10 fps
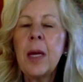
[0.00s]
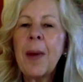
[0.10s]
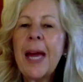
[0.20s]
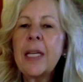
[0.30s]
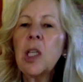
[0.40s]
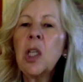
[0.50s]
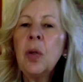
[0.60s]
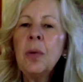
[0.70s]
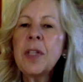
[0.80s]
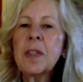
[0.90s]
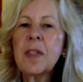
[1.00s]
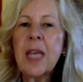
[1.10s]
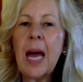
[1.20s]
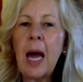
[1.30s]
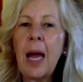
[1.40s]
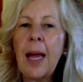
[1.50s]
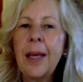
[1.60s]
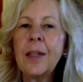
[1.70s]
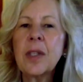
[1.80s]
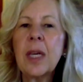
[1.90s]
but you
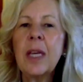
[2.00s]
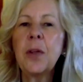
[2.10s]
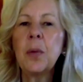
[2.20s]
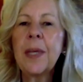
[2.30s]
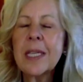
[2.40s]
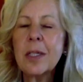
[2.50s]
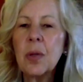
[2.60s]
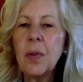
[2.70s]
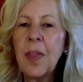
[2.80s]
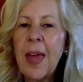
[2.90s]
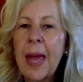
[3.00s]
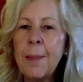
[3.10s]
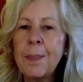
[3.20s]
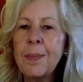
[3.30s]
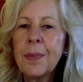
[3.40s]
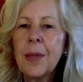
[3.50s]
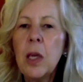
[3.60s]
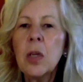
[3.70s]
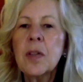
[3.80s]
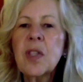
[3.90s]
decide if you listen to them.
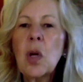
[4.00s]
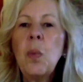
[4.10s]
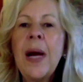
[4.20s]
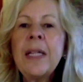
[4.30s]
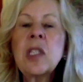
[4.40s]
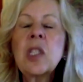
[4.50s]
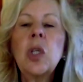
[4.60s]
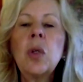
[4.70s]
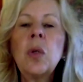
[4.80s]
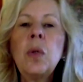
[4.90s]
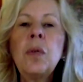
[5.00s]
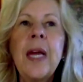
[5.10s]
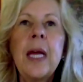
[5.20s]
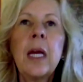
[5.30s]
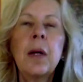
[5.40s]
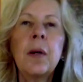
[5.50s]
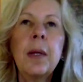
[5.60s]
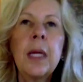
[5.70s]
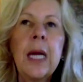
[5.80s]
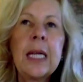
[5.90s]
So once you've
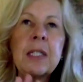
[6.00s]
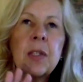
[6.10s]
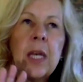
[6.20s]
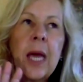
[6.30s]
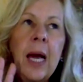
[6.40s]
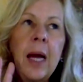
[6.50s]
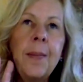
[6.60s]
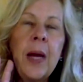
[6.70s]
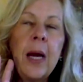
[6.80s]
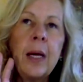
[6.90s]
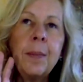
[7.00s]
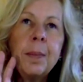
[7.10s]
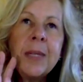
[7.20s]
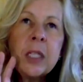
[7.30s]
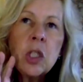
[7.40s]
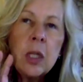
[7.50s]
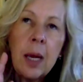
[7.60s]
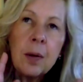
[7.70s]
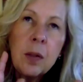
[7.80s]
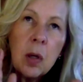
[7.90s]
um, um,
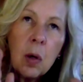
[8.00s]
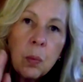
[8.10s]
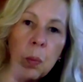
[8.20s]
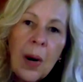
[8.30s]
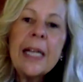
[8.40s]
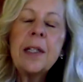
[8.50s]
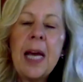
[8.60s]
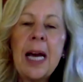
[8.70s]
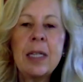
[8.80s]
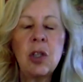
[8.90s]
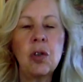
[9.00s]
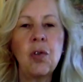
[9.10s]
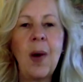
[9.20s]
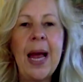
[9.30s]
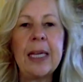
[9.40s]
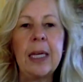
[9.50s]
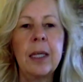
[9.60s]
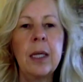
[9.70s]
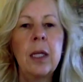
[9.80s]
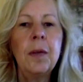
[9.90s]
uh, recognized your
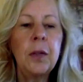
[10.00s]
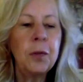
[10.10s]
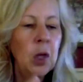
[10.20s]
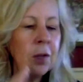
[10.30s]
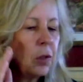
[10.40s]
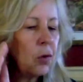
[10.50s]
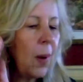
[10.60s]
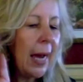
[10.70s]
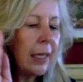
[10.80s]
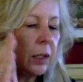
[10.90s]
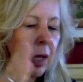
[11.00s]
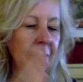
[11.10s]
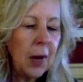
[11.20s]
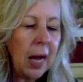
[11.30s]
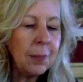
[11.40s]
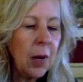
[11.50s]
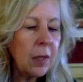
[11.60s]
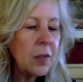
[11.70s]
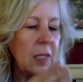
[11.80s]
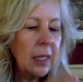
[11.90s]
dragon, if you have a dragon of I'm
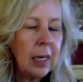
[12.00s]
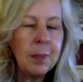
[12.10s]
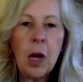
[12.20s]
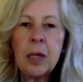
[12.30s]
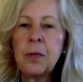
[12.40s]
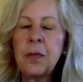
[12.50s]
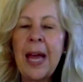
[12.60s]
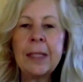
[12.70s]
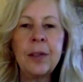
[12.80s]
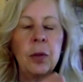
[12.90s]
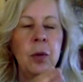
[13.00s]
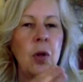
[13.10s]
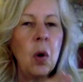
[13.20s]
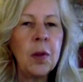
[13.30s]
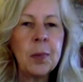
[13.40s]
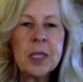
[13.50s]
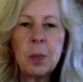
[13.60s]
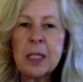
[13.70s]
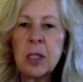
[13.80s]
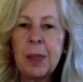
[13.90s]
not seen, I'm not valued, all the
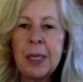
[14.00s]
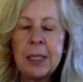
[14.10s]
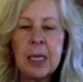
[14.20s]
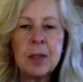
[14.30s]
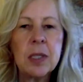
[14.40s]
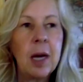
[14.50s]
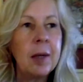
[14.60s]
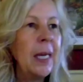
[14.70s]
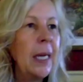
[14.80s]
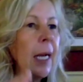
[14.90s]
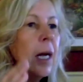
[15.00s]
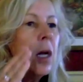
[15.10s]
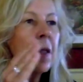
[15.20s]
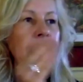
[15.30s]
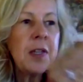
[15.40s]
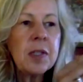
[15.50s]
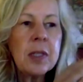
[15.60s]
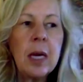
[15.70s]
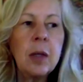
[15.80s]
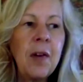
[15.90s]
responsibility is on me,
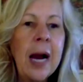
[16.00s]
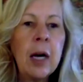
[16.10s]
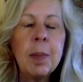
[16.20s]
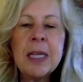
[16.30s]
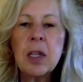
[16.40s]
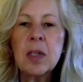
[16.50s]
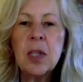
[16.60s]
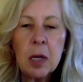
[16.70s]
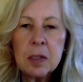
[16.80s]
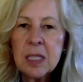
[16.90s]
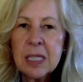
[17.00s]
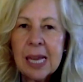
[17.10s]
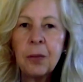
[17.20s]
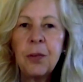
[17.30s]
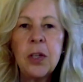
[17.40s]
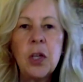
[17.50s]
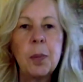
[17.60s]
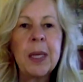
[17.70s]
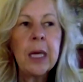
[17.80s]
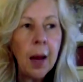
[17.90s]
this environment is not safe, and you
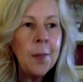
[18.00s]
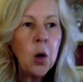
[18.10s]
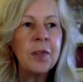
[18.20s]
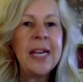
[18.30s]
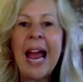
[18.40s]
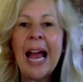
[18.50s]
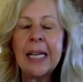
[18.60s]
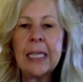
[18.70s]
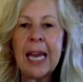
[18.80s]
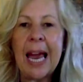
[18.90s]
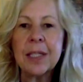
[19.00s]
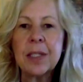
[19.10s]
become mm-hmm. more of an alley cat.